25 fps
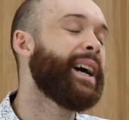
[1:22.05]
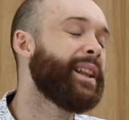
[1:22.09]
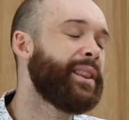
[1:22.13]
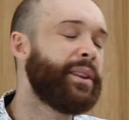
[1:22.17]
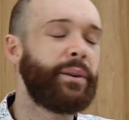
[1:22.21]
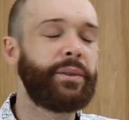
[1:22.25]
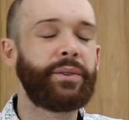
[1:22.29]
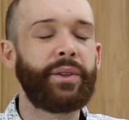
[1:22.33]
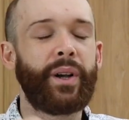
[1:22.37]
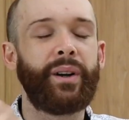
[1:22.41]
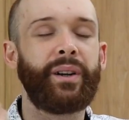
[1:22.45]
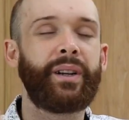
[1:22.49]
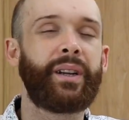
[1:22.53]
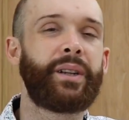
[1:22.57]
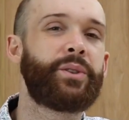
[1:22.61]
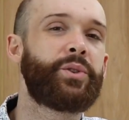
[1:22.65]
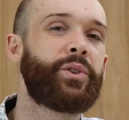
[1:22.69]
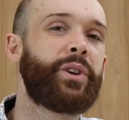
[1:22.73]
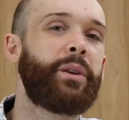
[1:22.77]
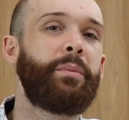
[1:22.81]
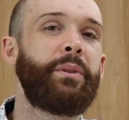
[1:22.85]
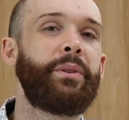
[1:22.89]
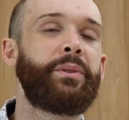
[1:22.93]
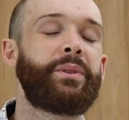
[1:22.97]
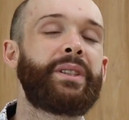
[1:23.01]
And those all
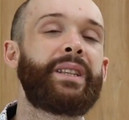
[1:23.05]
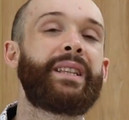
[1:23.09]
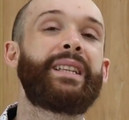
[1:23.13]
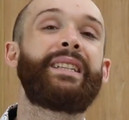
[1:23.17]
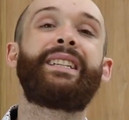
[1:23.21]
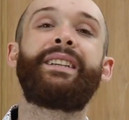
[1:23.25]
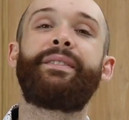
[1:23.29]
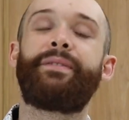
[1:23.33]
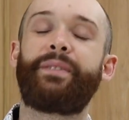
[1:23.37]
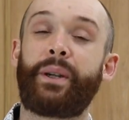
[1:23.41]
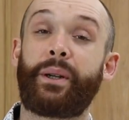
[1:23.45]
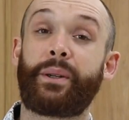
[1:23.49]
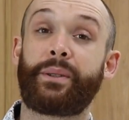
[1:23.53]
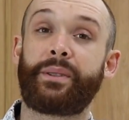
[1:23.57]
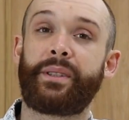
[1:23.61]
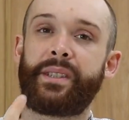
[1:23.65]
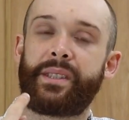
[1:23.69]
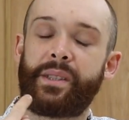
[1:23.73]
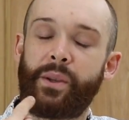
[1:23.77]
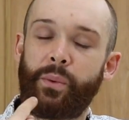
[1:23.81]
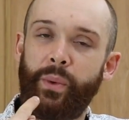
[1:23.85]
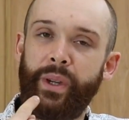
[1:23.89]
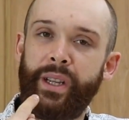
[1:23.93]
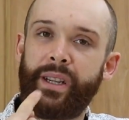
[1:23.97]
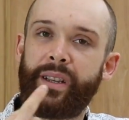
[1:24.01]
contribute to the
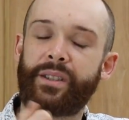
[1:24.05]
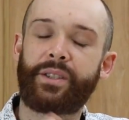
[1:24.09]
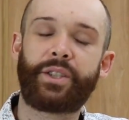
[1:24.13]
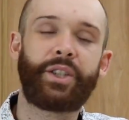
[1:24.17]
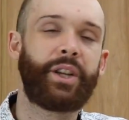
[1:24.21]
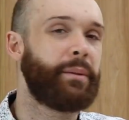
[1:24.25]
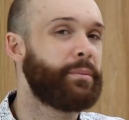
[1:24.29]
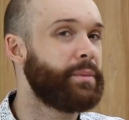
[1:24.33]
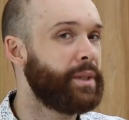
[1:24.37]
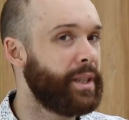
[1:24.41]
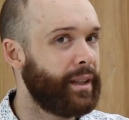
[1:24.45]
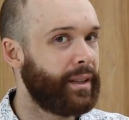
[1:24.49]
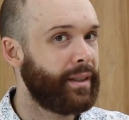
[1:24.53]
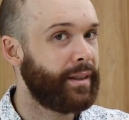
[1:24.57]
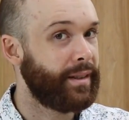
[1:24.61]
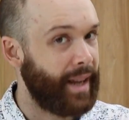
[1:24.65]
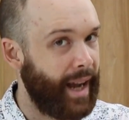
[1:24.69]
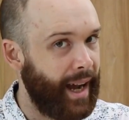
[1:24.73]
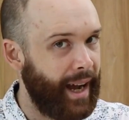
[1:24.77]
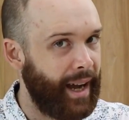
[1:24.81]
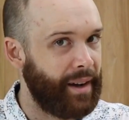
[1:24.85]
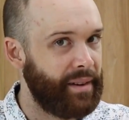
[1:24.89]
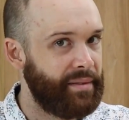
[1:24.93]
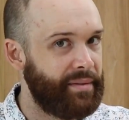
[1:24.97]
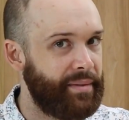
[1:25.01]
difficulties that we as gem dealers
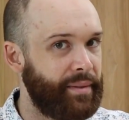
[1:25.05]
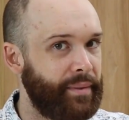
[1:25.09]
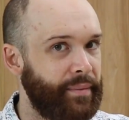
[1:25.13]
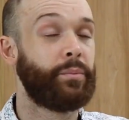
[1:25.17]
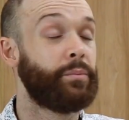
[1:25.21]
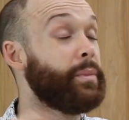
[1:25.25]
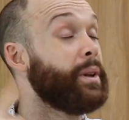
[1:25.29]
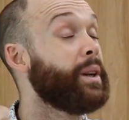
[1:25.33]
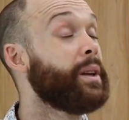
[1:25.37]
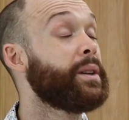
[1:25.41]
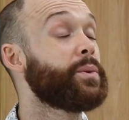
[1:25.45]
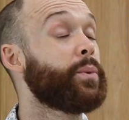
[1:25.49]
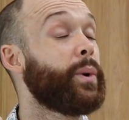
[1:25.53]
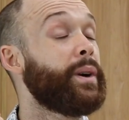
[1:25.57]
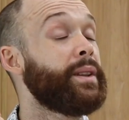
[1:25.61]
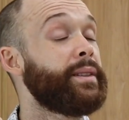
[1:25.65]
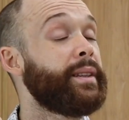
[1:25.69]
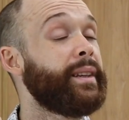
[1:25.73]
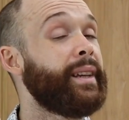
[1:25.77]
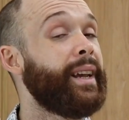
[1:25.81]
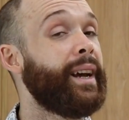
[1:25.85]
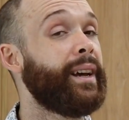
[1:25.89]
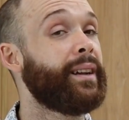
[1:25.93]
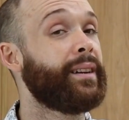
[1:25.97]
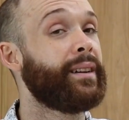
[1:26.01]
have. Because
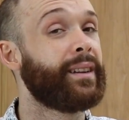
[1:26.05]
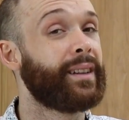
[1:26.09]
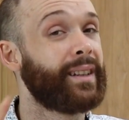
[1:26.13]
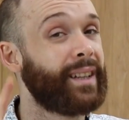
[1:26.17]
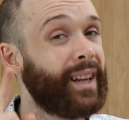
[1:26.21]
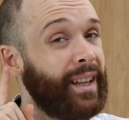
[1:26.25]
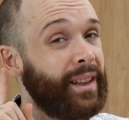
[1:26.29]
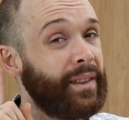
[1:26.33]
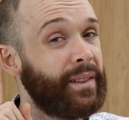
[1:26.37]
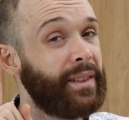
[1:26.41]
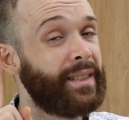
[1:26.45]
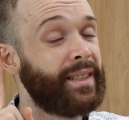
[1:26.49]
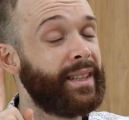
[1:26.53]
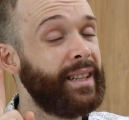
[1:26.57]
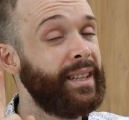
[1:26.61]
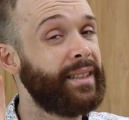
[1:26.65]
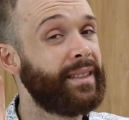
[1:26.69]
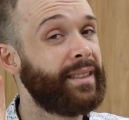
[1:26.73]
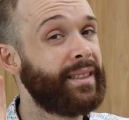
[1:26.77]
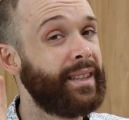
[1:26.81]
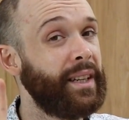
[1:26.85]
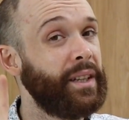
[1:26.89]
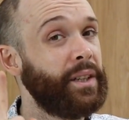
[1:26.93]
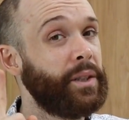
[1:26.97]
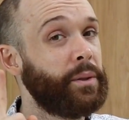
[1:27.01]
once again, color is the
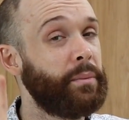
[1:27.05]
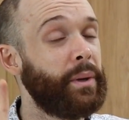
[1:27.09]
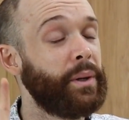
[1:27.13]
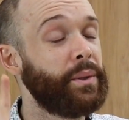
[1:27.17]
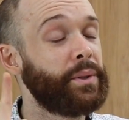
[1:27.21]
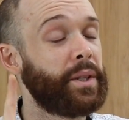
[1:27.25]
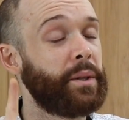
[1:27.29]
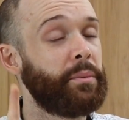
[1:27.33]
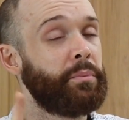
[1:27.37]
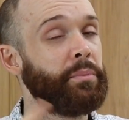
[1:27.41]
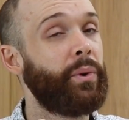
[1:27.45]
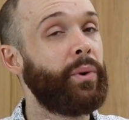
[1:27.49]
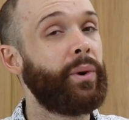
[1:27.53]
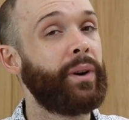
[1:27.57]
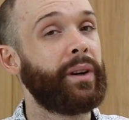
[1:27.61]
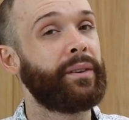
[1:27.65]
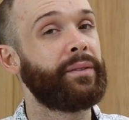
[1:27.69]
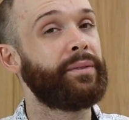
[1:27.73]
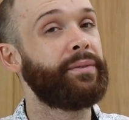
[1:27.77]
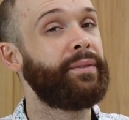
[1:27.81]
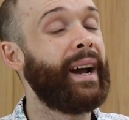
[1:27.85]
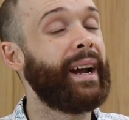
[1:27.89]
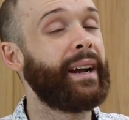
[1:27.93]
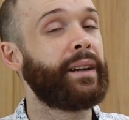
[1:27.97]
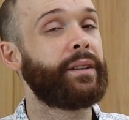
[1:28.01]
single most
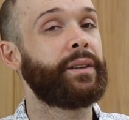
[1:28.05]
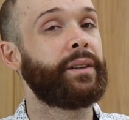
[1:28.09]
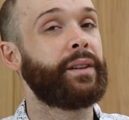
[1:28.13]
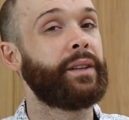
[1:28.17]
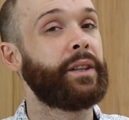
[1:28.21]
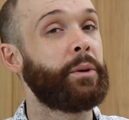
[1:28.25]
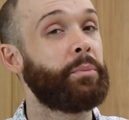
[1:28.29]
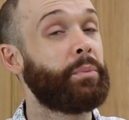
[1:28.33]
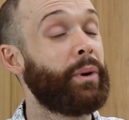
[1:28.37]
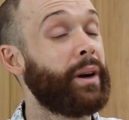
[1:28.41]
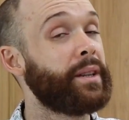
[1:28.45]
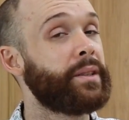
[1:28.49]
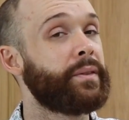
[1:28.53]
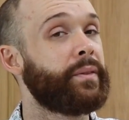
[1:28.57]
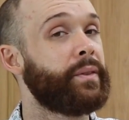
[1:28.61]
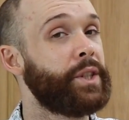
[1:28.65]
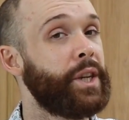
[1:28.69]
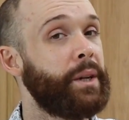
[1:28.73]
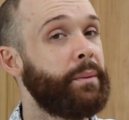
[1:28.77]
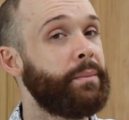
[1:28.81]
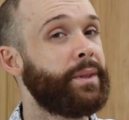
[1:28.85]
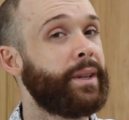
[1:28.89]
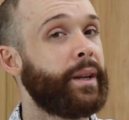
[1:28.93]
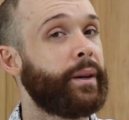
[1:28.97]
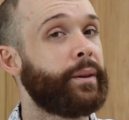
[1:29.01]
important factor in the price of
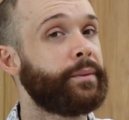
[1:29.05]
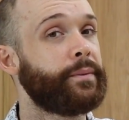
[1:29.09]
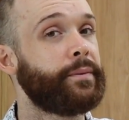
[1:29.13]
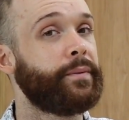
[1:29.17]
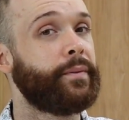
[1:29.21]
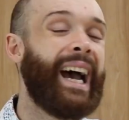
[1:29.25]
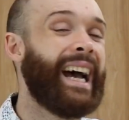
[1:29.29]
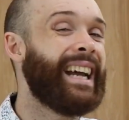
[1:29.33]
a gemstone.